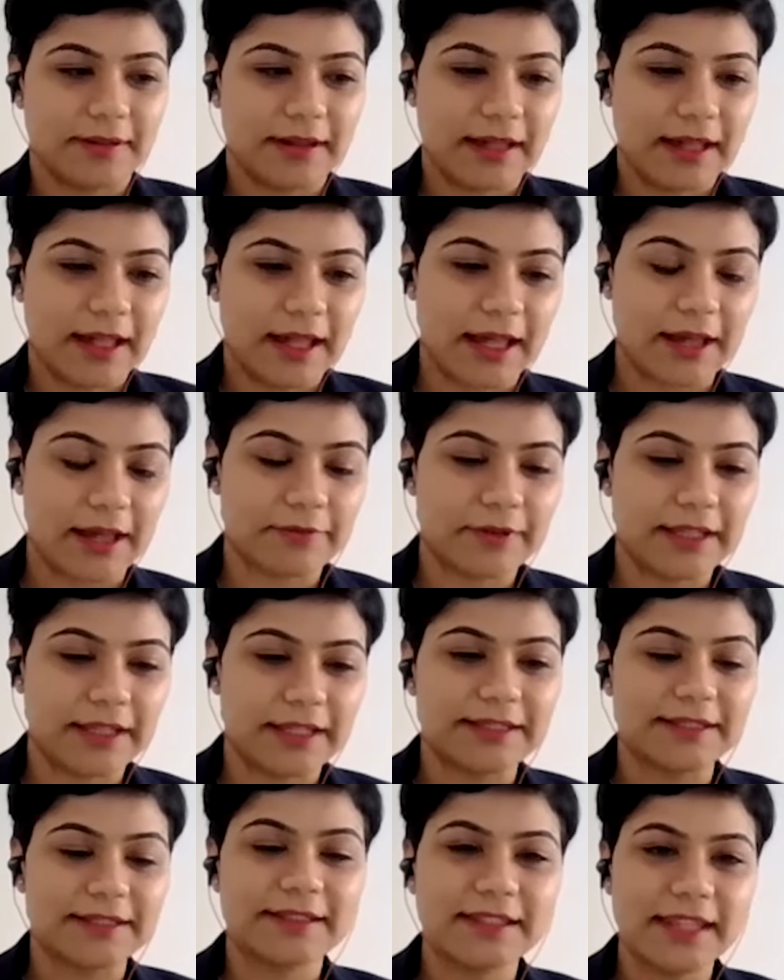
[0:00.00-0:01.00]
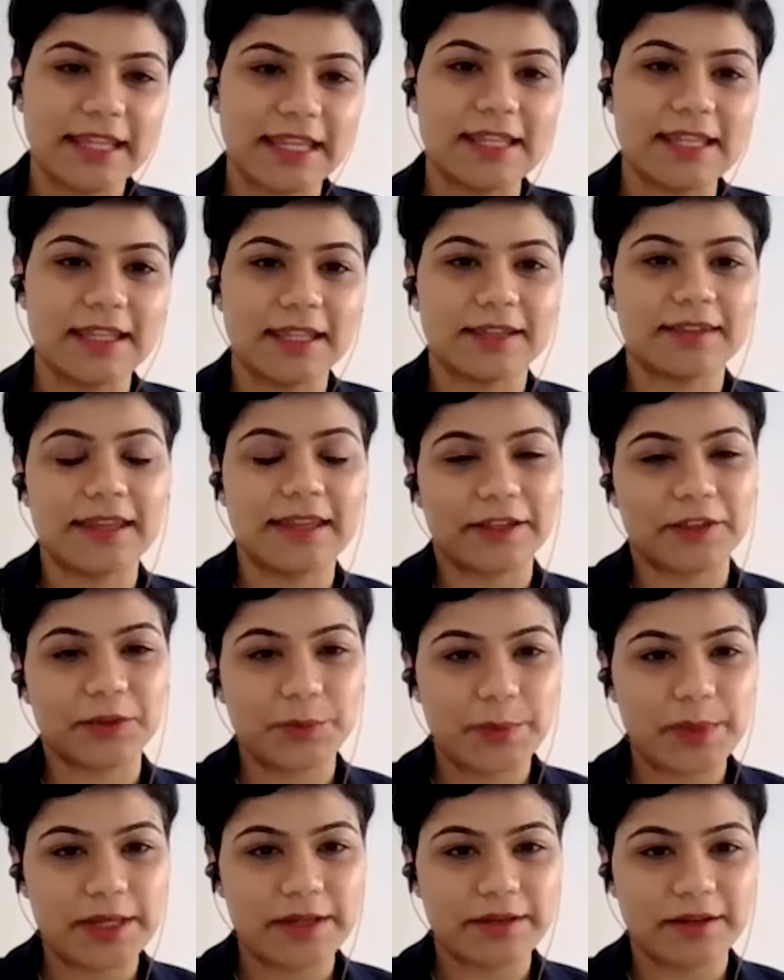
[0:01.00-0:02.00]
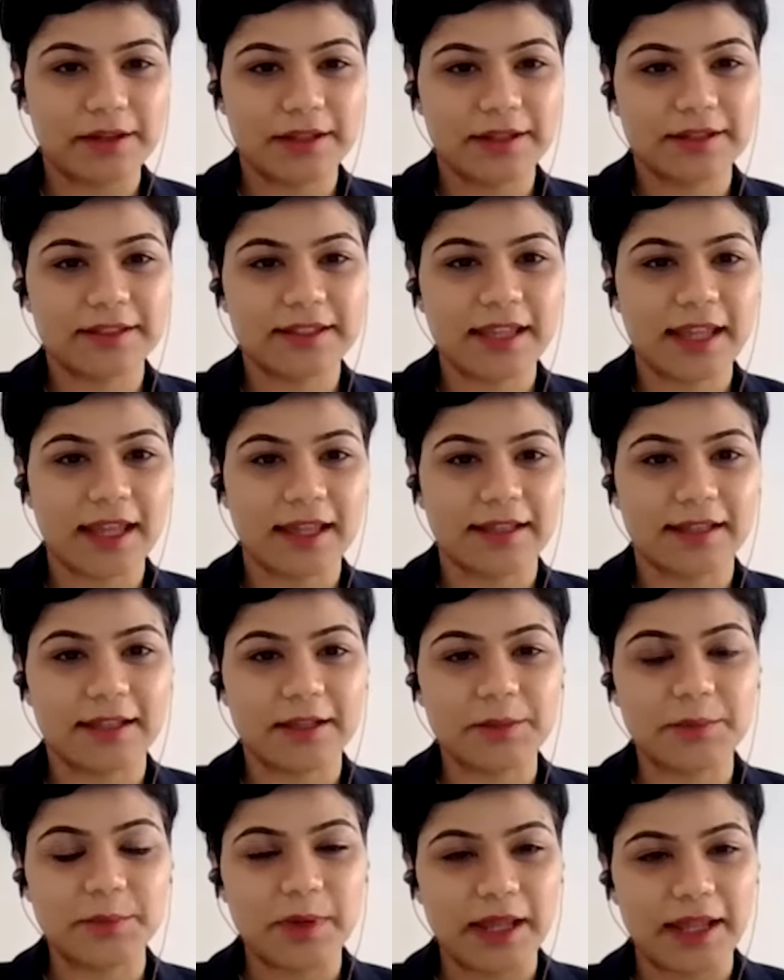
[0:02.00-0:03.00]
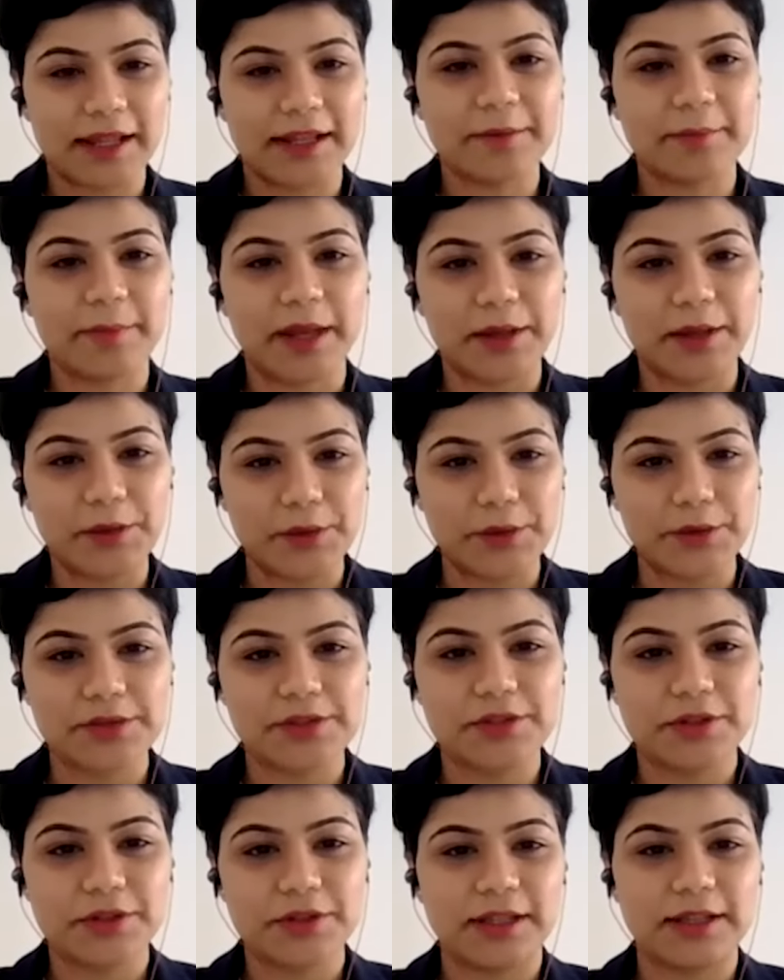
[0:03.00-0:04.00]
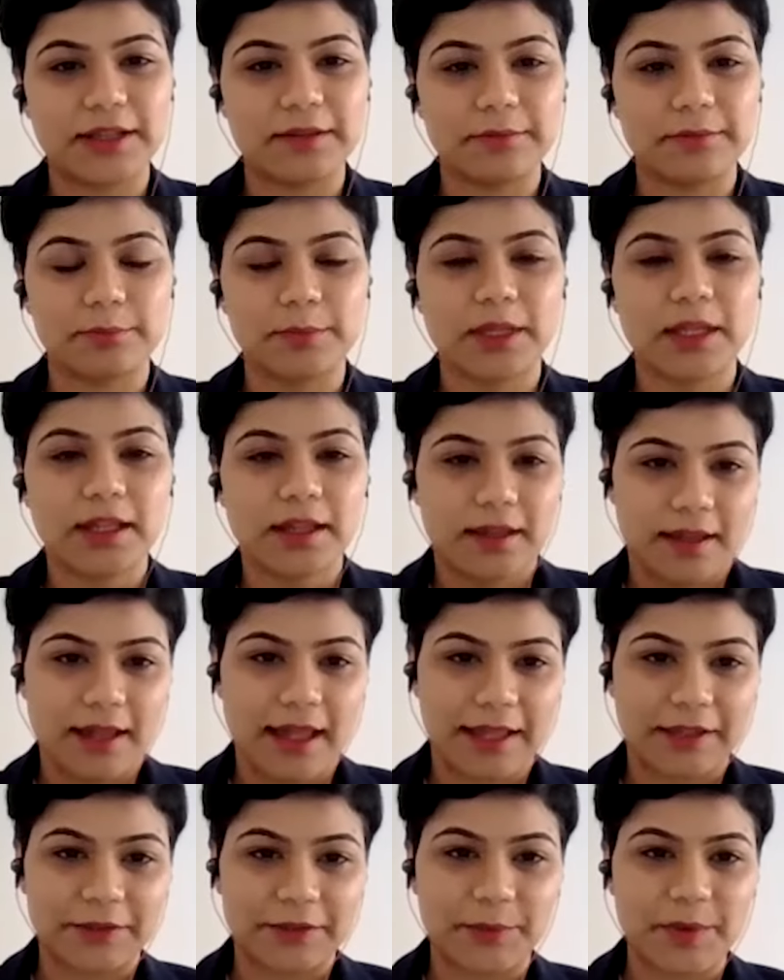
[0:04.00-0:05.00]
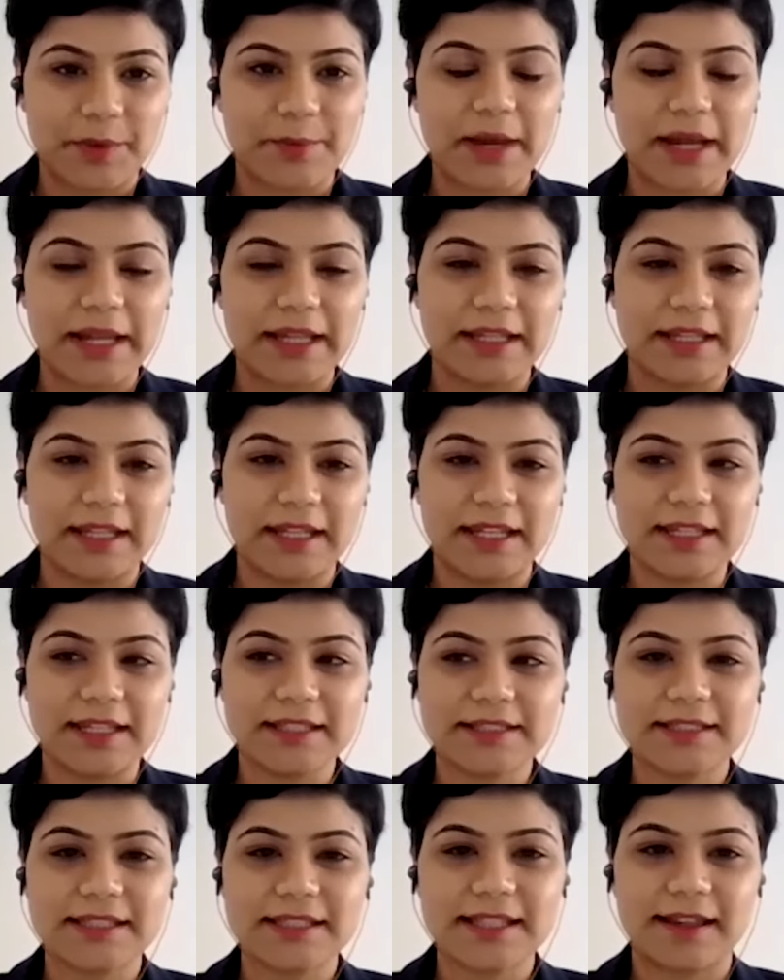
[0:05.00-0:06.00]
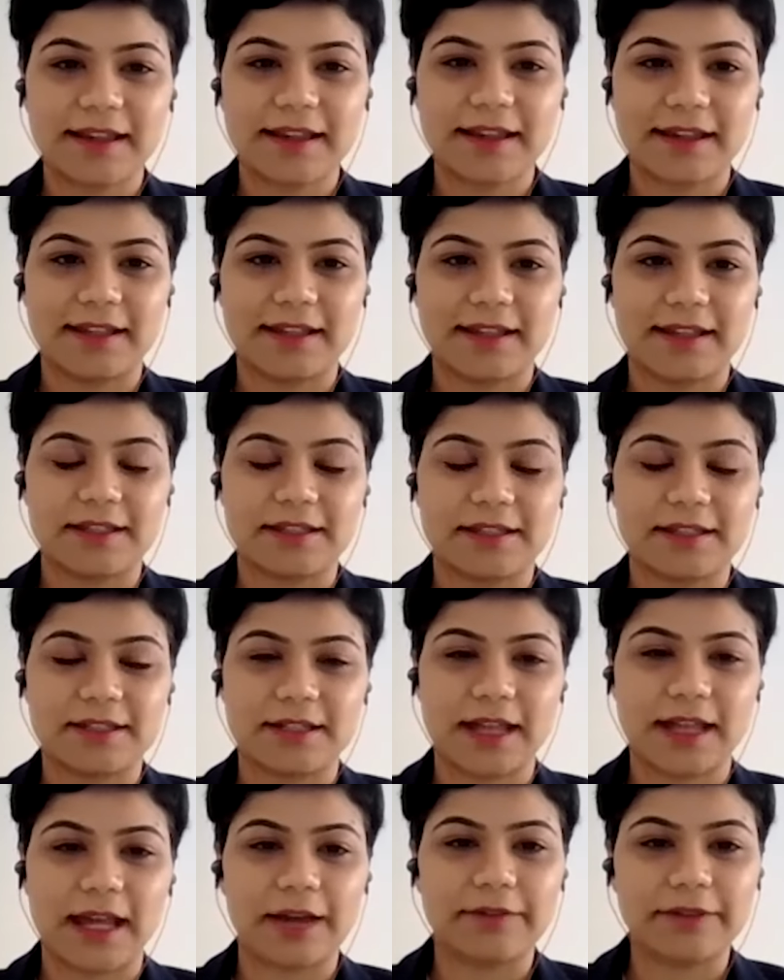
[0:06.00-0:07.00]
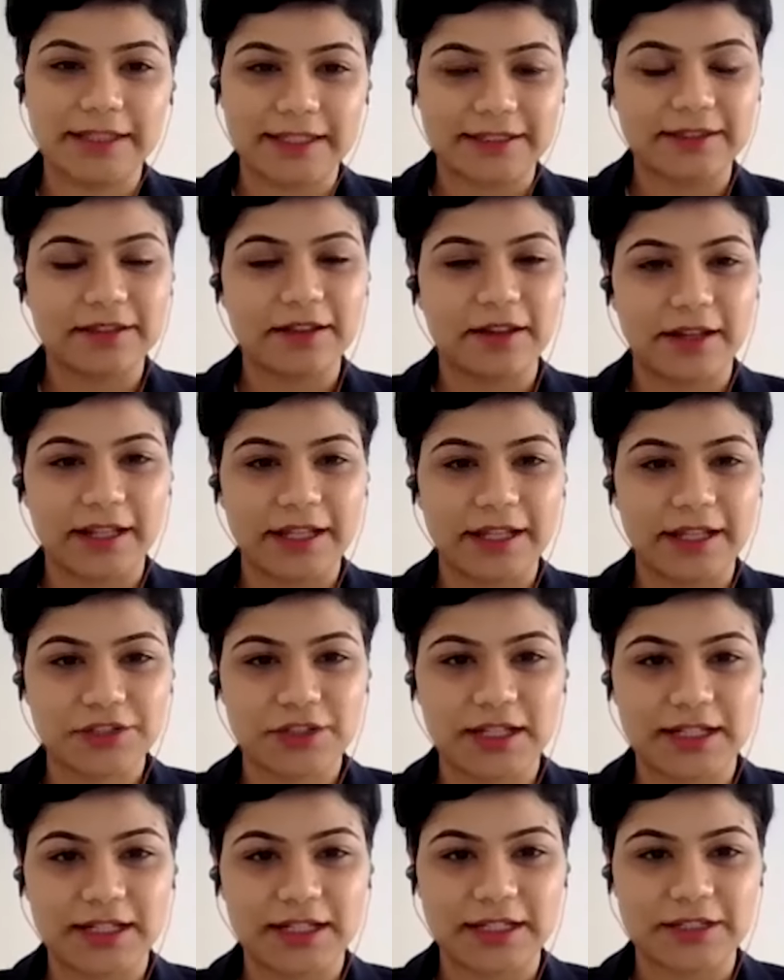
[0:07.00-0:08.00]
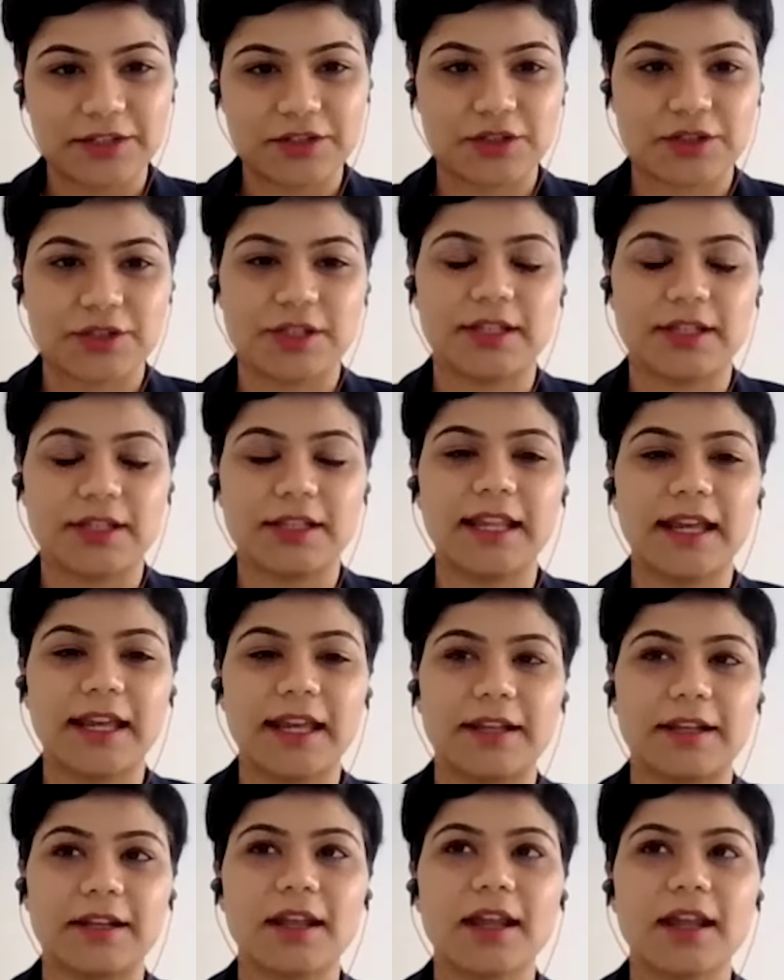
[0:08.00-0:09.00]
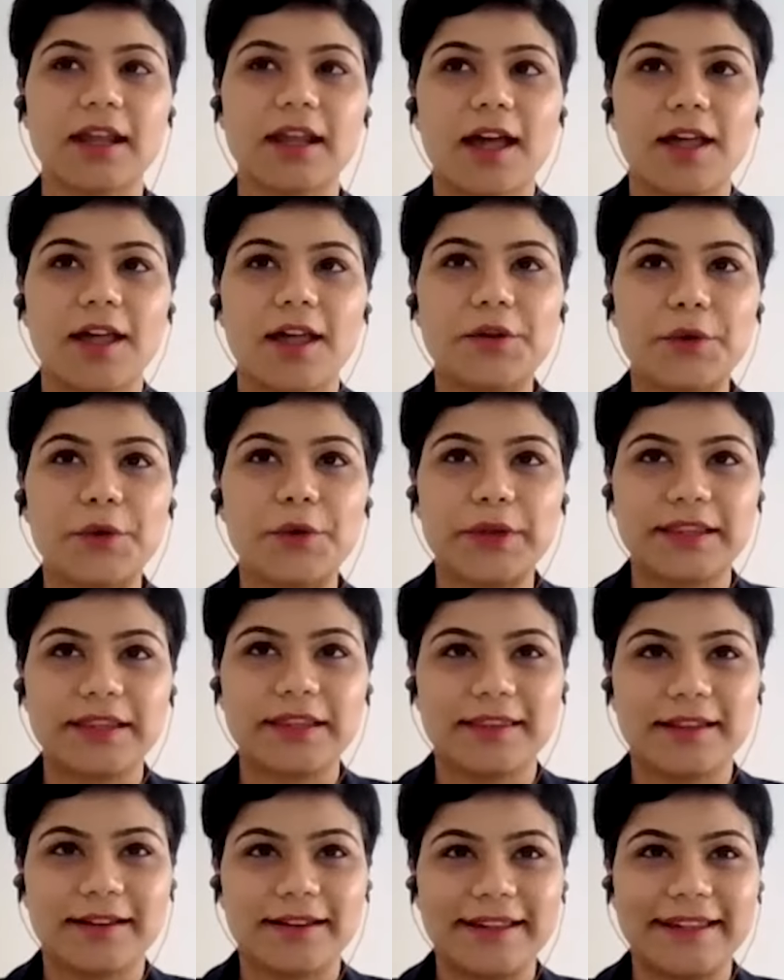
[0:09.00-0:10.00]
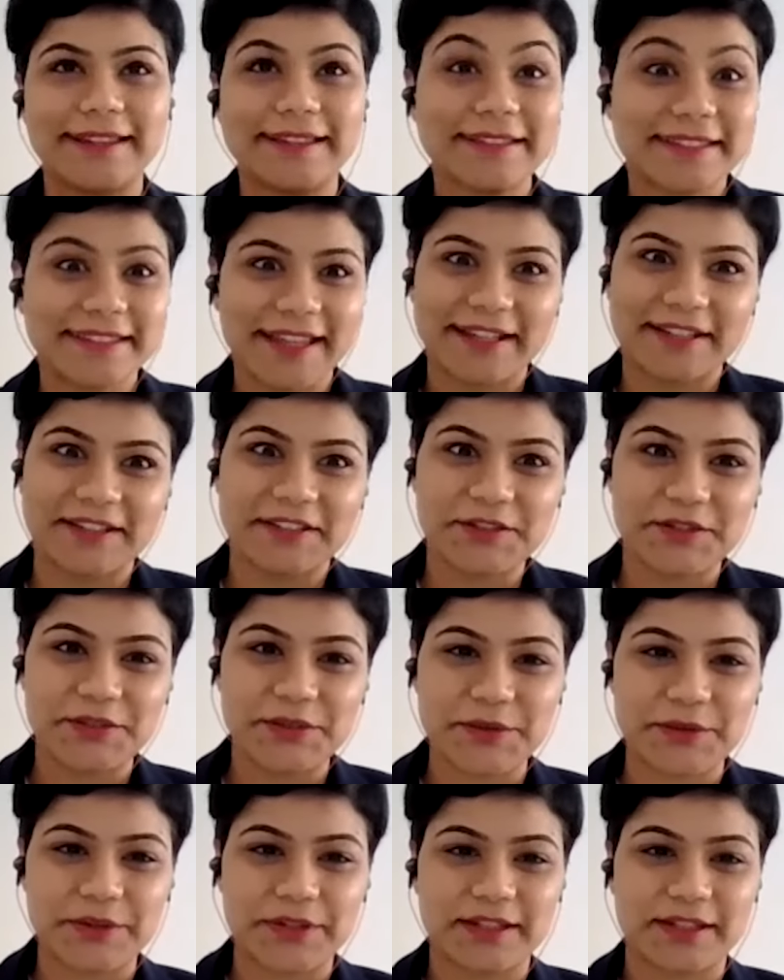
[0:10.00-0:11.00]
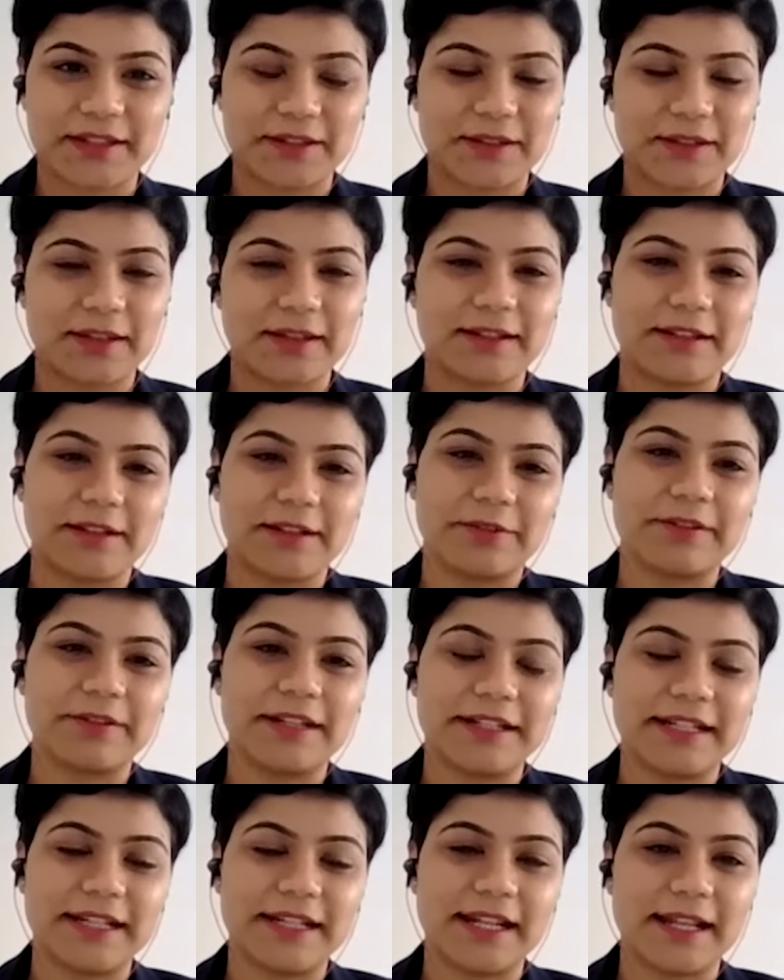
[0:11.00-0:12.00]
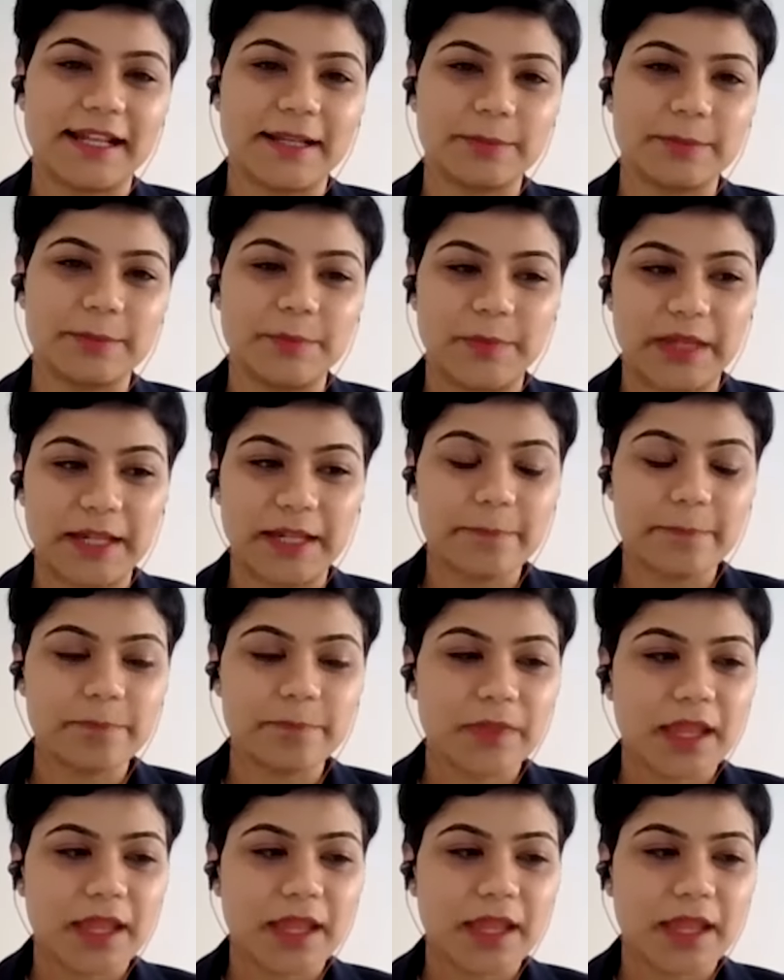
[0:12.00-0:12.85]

having seen his experience and then planning my own journey as per my needs and having this connection at HHL and knowing the inside stories uh, definitely helped me.